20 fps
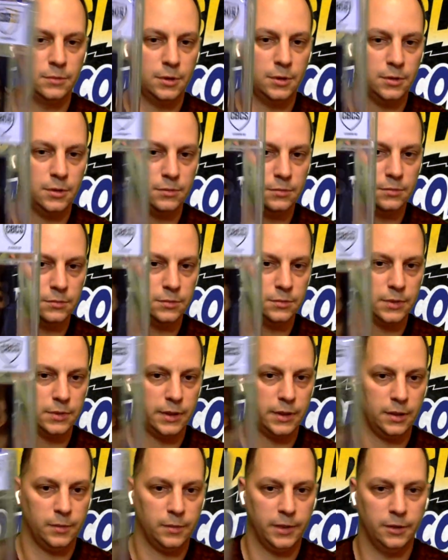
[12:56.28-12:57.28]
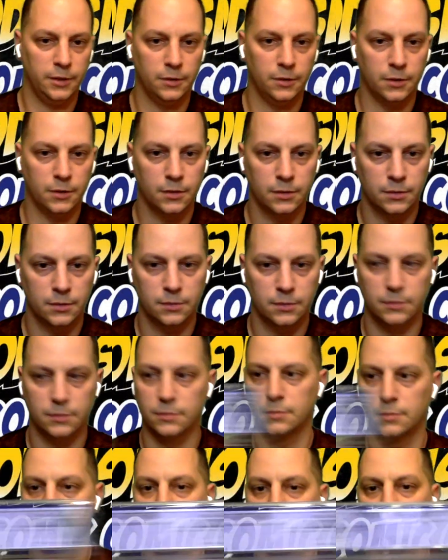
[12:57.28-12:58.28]
Oh, the hell am I doing?
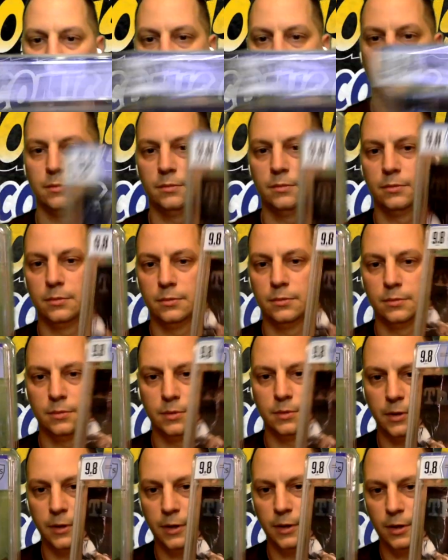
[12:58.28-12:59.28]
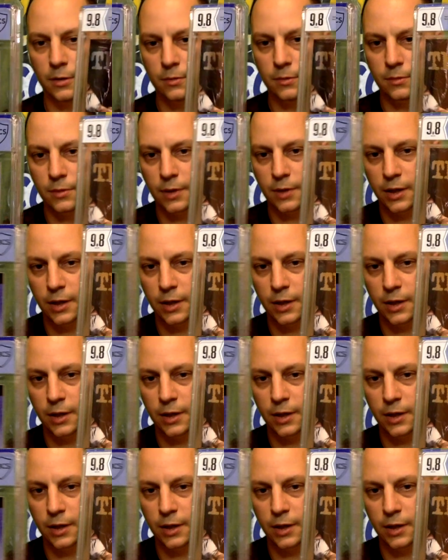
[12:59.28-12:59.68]
There you go.